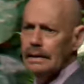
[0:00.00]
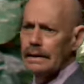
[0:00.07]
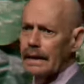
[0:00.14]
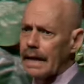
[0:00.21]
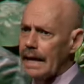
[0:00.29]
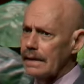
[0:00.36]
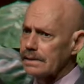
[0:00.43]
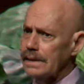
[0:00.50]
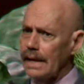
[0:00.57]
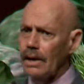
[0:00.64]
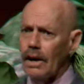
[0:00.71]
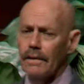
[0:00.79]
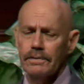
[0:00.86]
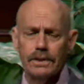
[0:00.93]
they can't stay
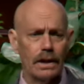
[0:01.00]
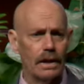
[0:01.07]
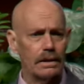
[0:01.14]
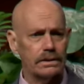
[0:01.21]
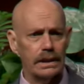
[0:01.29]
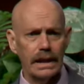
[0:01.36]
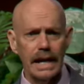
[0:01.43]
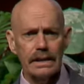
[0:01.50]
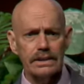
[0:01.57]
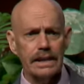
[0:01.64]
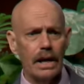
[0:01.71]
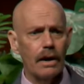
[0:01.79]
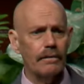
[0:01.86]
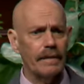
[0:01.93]
off drugs, they can't
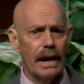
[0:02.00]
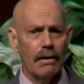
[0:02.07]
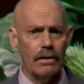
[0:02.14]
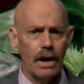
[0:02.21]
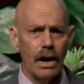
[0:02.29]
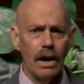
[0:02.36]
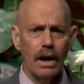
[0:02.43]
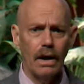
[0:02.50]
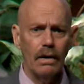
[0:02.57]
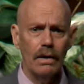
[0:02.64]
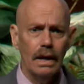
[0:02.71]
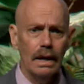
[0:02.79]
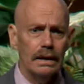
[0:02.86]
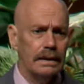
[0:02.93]
stay off alcohol,